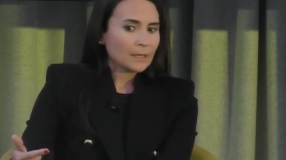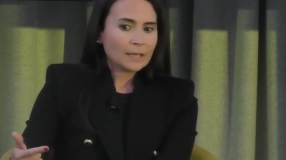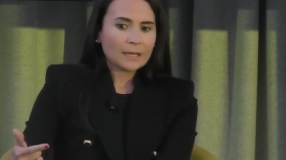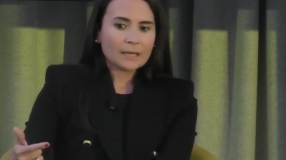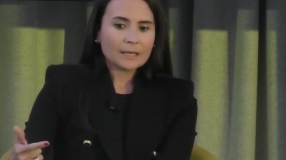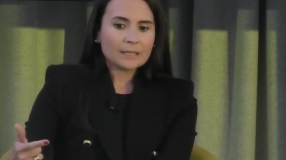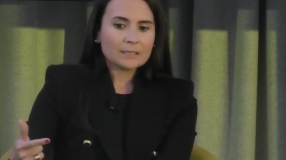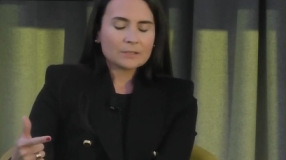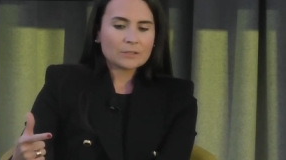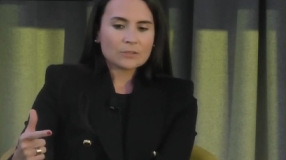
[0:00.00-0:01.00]

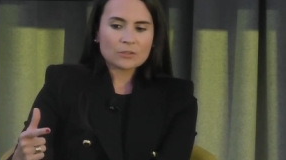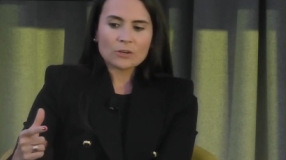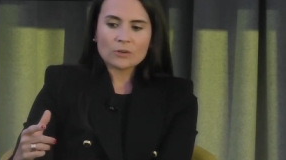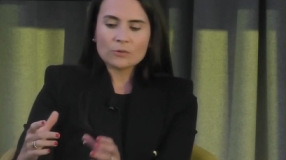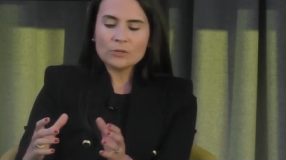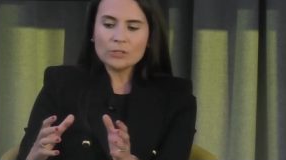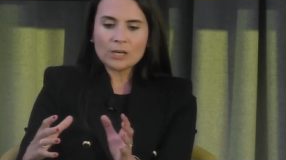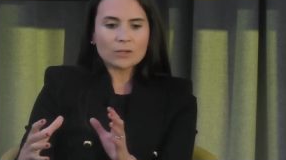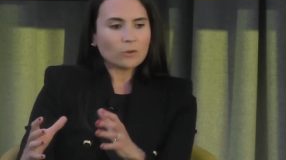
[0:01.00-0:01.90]
And so not